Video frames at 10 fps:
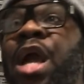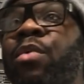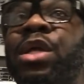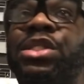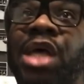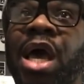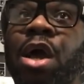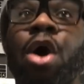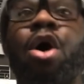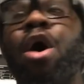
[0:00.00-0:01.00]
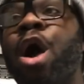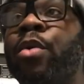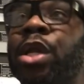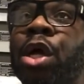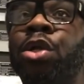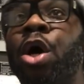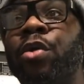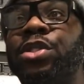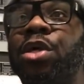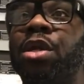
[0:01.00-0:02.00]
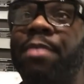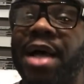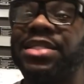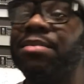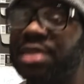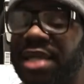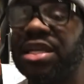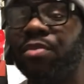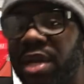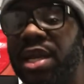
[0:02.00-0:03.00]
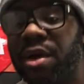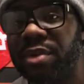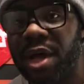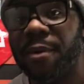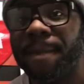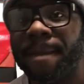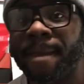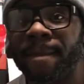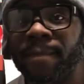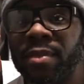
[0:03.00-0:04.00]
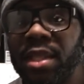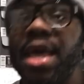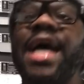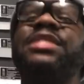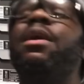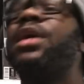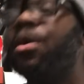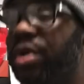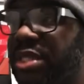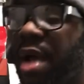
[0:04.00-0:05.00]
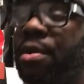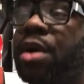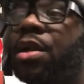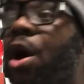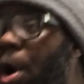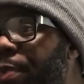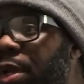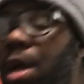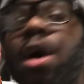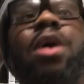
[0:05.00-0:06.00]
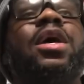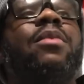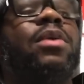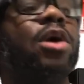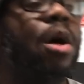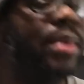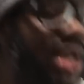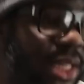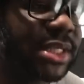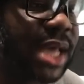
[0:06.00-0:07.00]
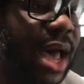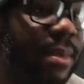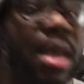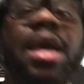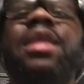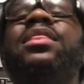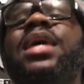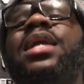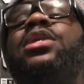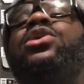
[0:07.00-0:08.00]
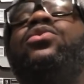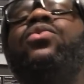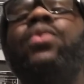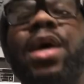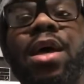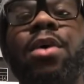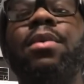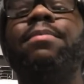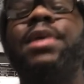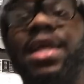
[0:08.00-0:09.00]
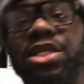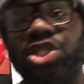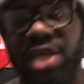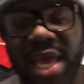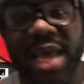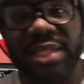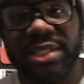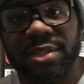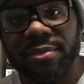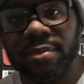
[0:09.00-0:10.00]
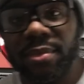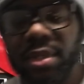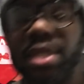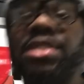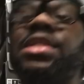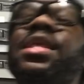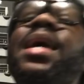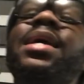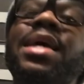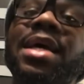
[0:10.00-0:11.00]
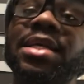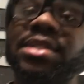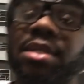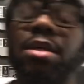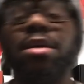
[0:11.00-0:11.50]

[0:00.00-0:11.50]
can't really say, or I really don't know, they're still in the box. Sometimes they really don't know. Ask them, okay, what time y'all gonna open? Okay, we're gonna open this time. And then you will get a chance. Because the thing is,